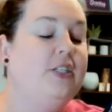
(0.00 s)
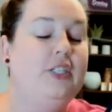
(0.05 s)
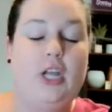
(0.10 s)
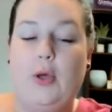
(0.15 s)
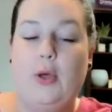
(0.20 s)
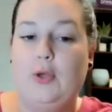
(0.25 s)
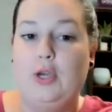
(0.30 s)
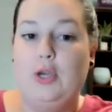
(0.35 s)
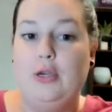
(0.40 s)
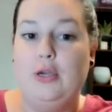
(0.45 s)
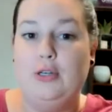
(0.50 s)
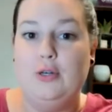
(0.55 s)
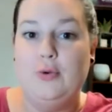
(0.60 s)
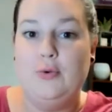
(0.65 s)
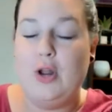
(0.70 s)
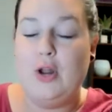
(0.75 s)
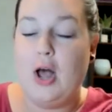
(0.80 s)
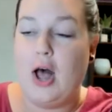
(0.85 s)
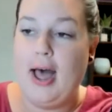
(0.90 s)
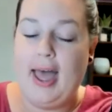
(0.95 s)
So you do
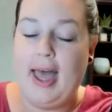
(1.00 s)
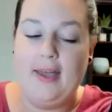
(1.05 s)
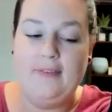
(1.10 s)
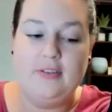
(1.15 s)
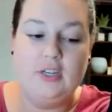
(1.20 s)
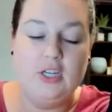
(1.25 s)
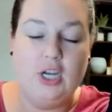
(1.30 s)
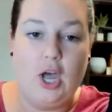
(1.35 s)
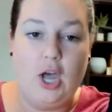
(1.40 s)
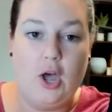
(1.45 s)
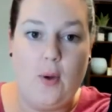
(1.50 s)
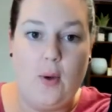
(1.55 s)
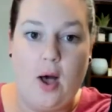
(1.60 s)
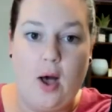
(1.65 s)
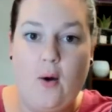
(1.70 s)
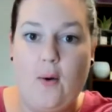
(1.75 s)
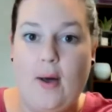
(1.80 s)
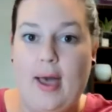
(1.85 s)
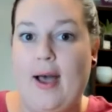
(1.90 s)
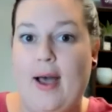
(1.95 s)
not have to go
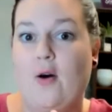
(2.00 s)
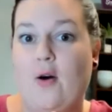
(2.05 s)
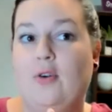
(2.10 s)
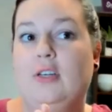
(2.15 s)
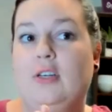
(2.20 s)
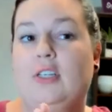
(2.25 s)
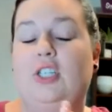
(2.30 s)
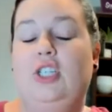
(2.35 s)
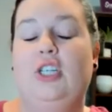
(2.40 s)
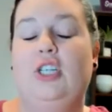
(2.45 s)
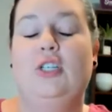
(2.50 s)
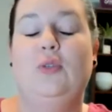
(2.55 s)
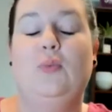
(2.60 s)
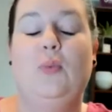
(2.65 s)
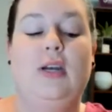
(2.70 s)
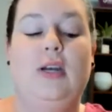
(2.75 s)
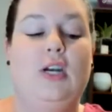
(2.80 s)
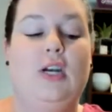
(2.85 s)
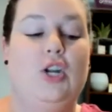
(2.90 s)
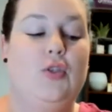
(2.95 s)
all out. Just
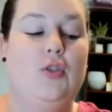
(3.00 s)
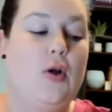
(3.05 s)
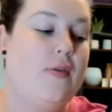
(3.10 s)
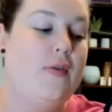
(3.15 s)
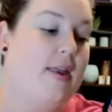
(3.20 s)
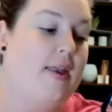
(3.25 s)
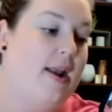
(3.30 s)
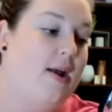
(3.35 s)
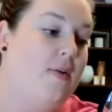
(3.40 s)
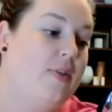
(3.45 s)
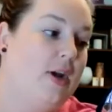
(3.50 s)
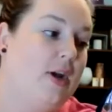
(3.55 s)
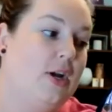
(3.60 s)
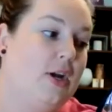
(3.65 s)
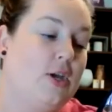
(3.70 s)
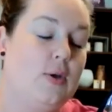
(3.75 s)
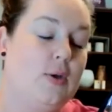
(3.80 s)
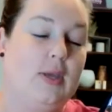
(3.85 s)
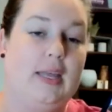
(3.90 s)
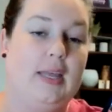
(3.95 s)
wanted to throw that out there.
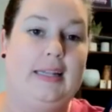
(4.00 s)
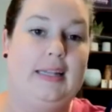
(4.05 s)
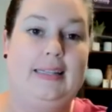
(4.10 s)
You